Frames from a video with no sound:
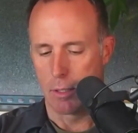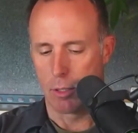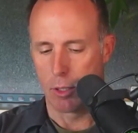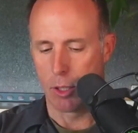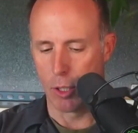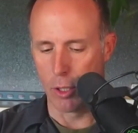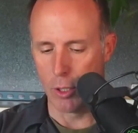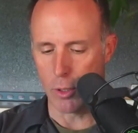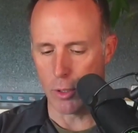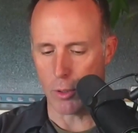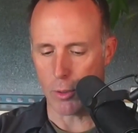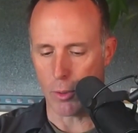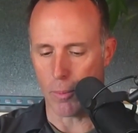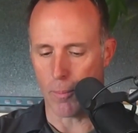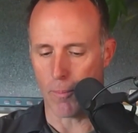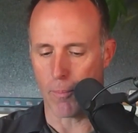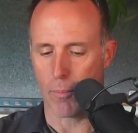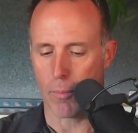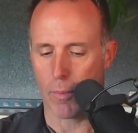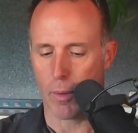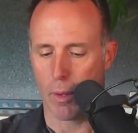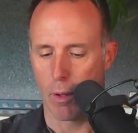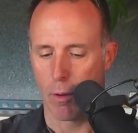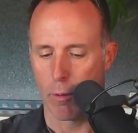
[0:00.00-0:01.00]
2,
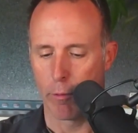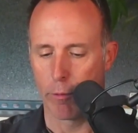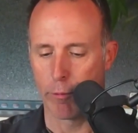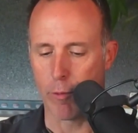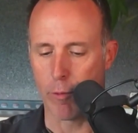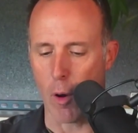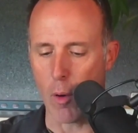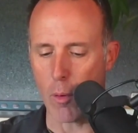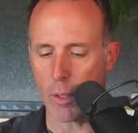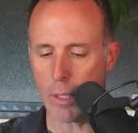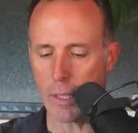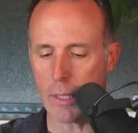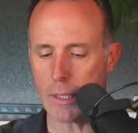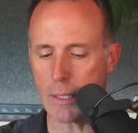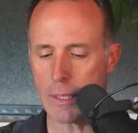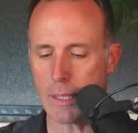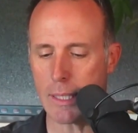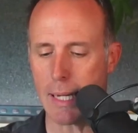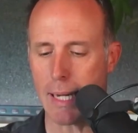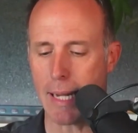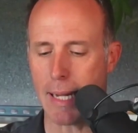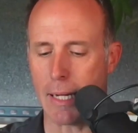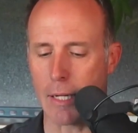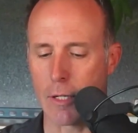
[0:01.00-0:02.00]
focused
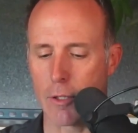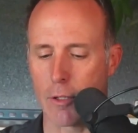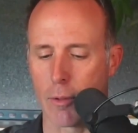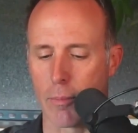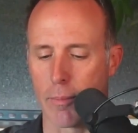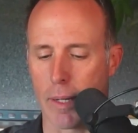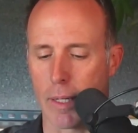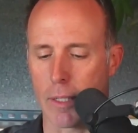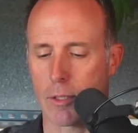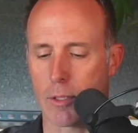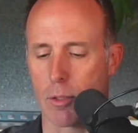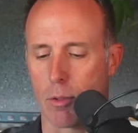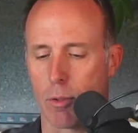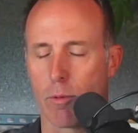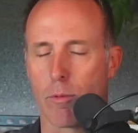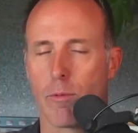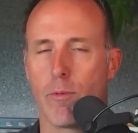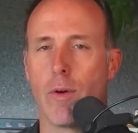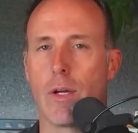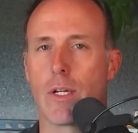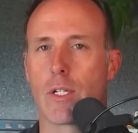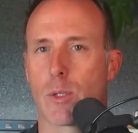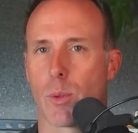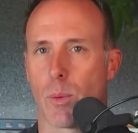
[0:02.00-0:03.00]
incremental
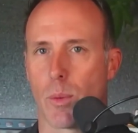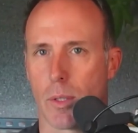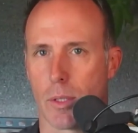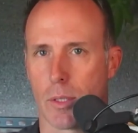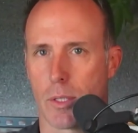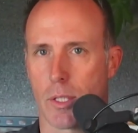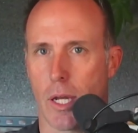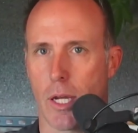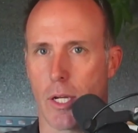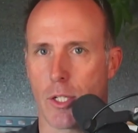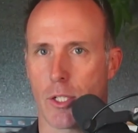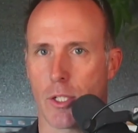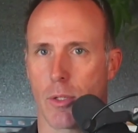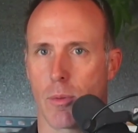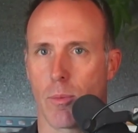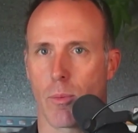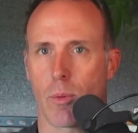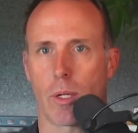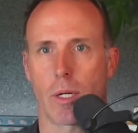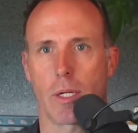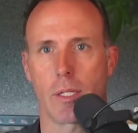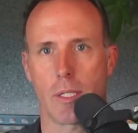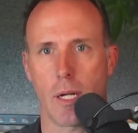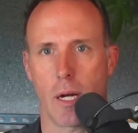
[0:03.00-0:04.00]
visualization.
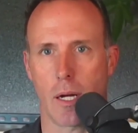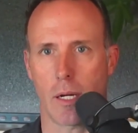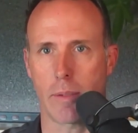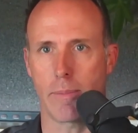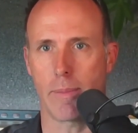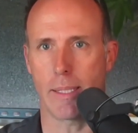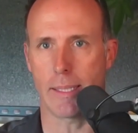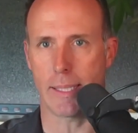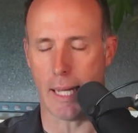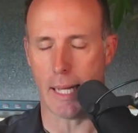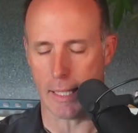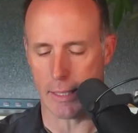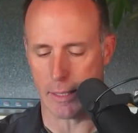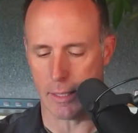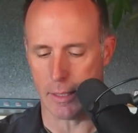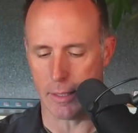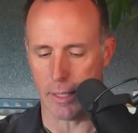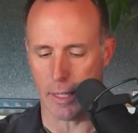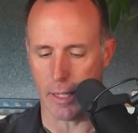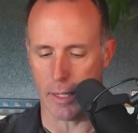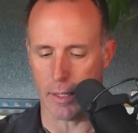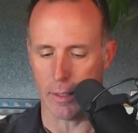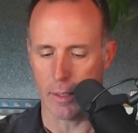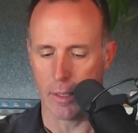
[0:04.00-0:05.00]
We're going to talk about that
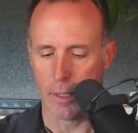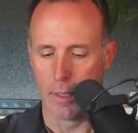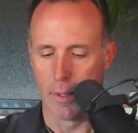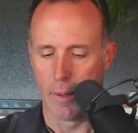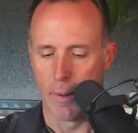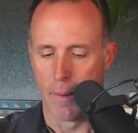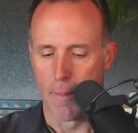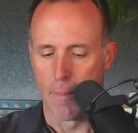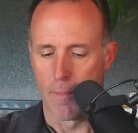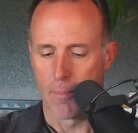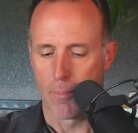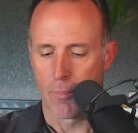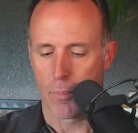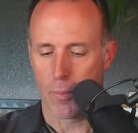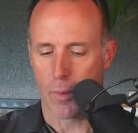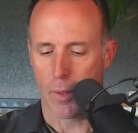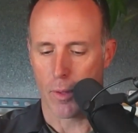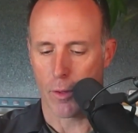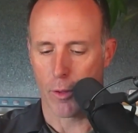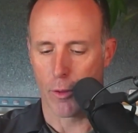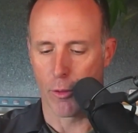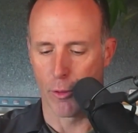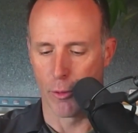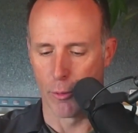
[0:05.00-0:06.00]
today.
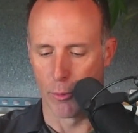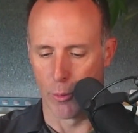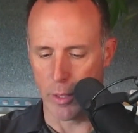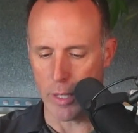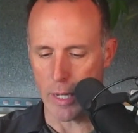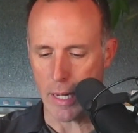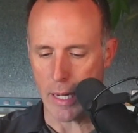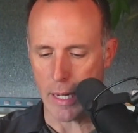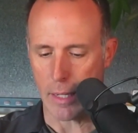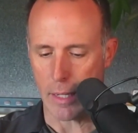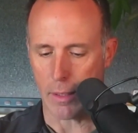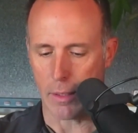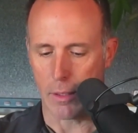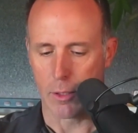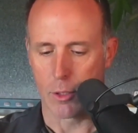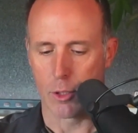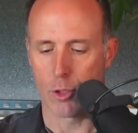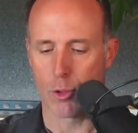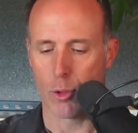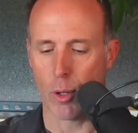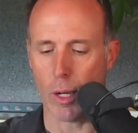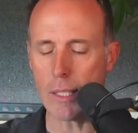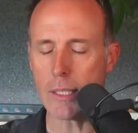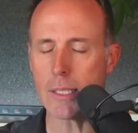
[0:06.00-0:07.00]
3,
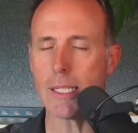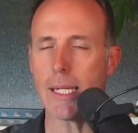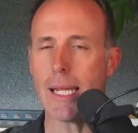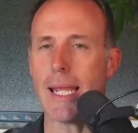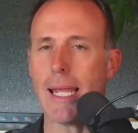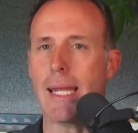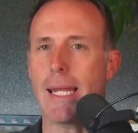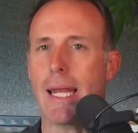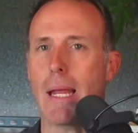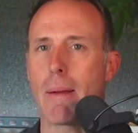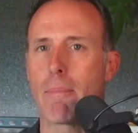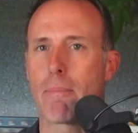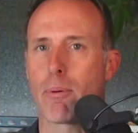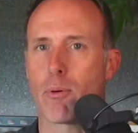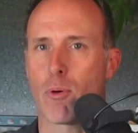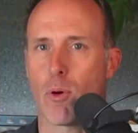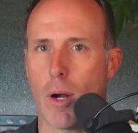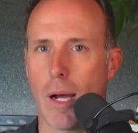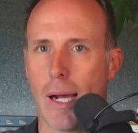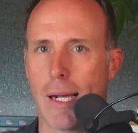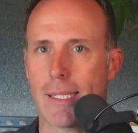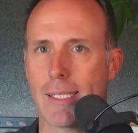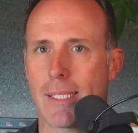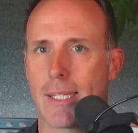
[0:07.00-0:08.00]
trust in a
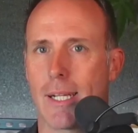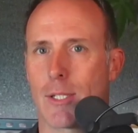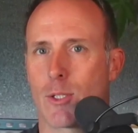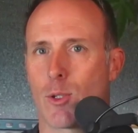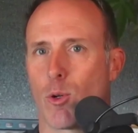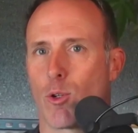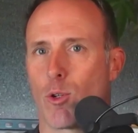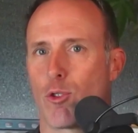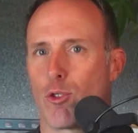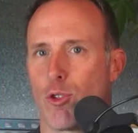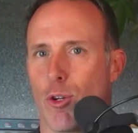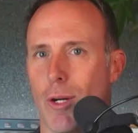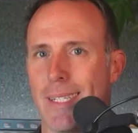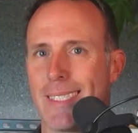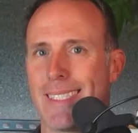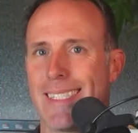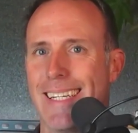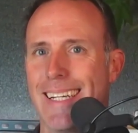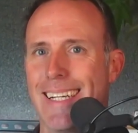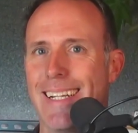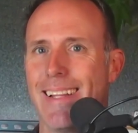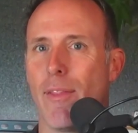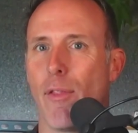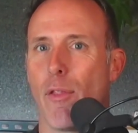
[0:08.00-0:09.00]
process, or trust
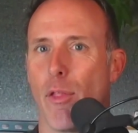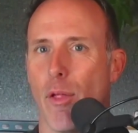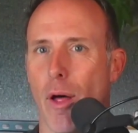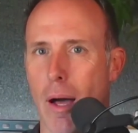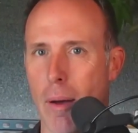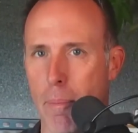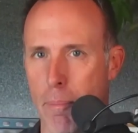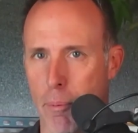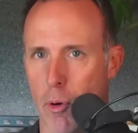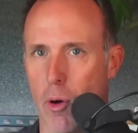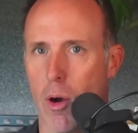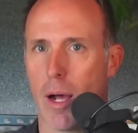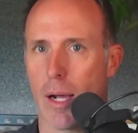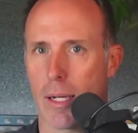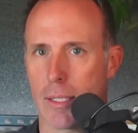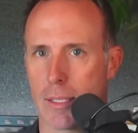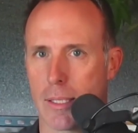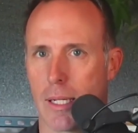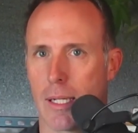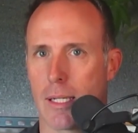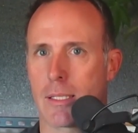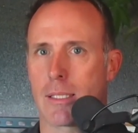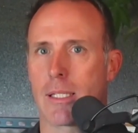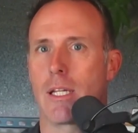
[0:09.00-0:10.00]
in the
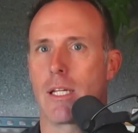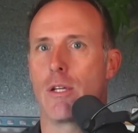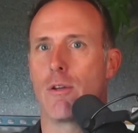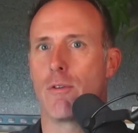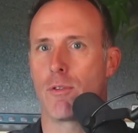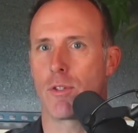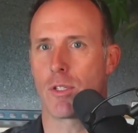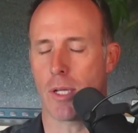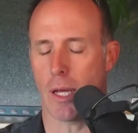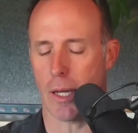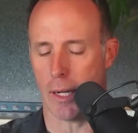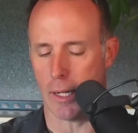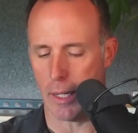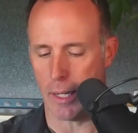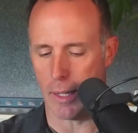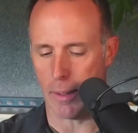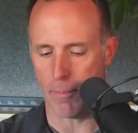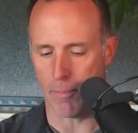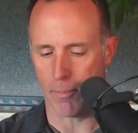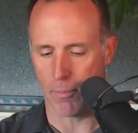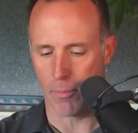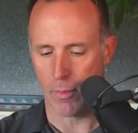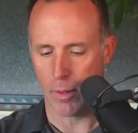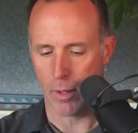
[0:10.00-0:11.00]
process that you've set
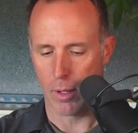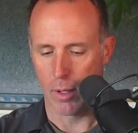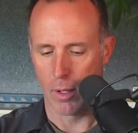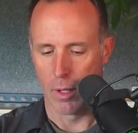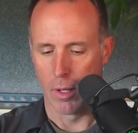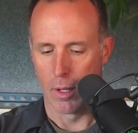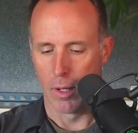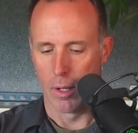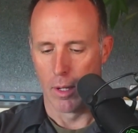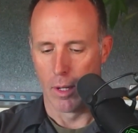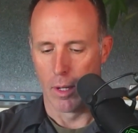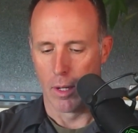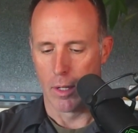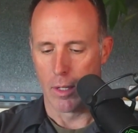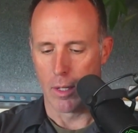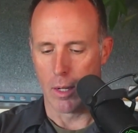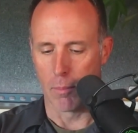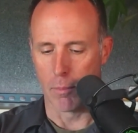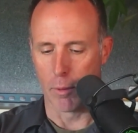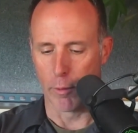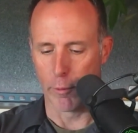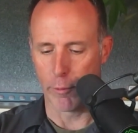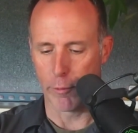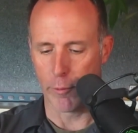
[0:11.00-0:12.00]
up.
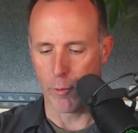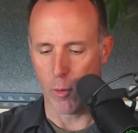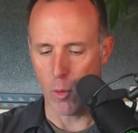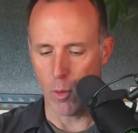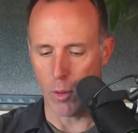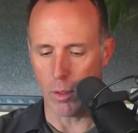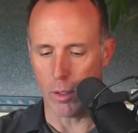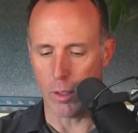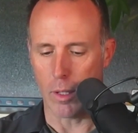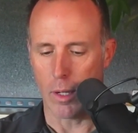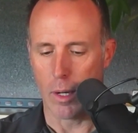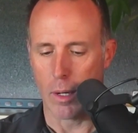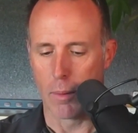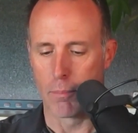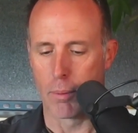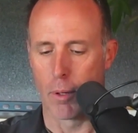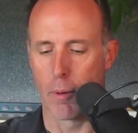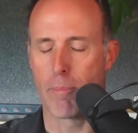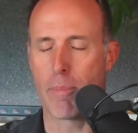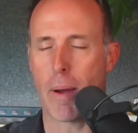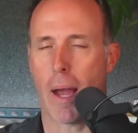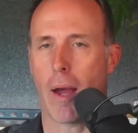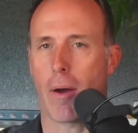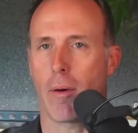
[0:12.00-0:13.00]
Number 4,
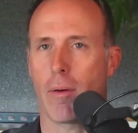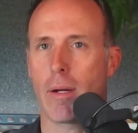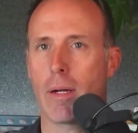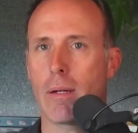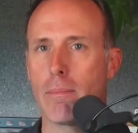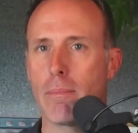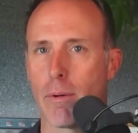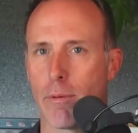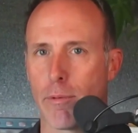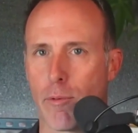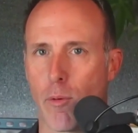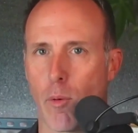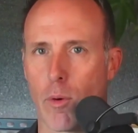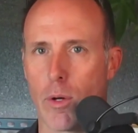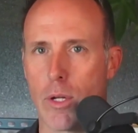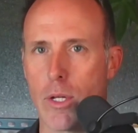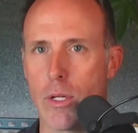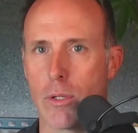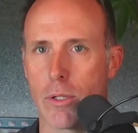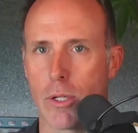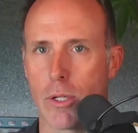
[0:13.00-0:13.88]
preparing before you